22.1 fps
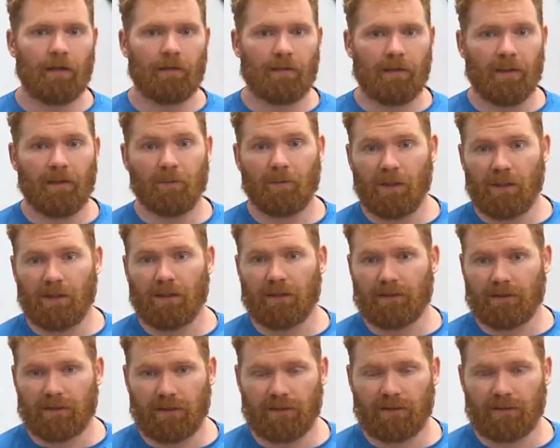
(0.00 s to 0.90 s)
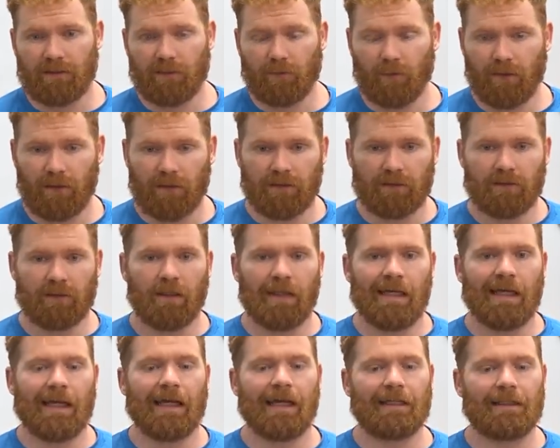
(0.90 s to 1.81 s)
then be consistent with it
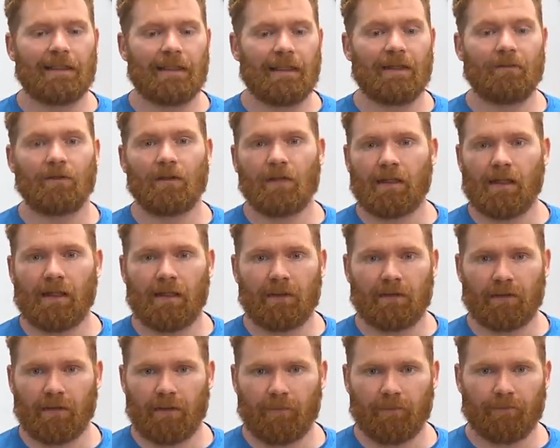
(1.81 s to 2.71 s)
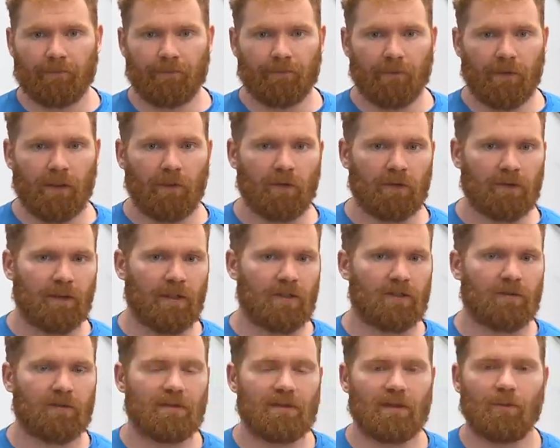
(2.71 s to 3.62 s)
and give it a lot of time. You know,
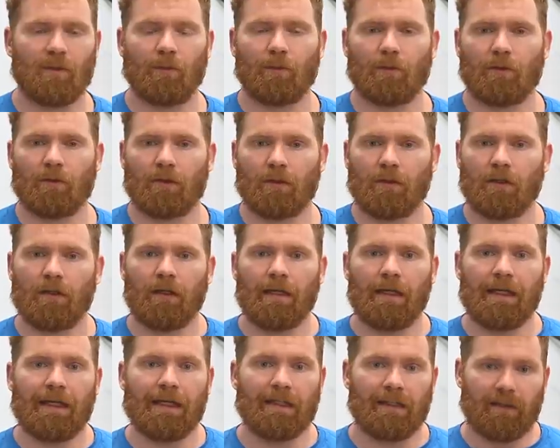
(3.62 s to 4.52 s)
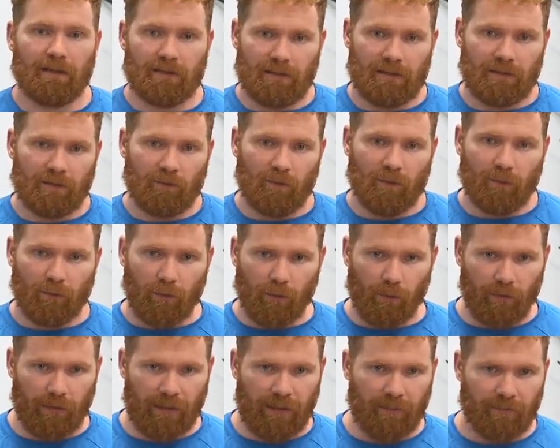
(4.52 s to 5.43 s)
especially we see people inconsistent with
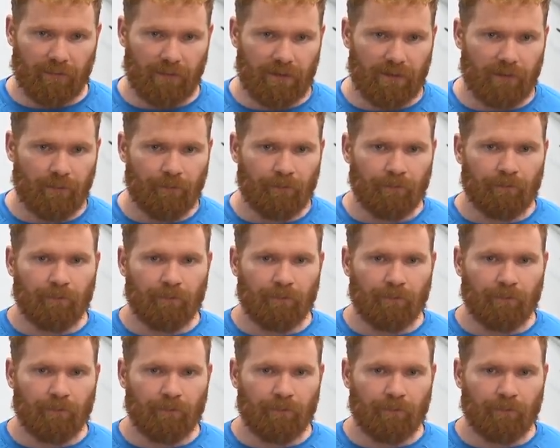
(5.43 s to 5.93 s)
programs.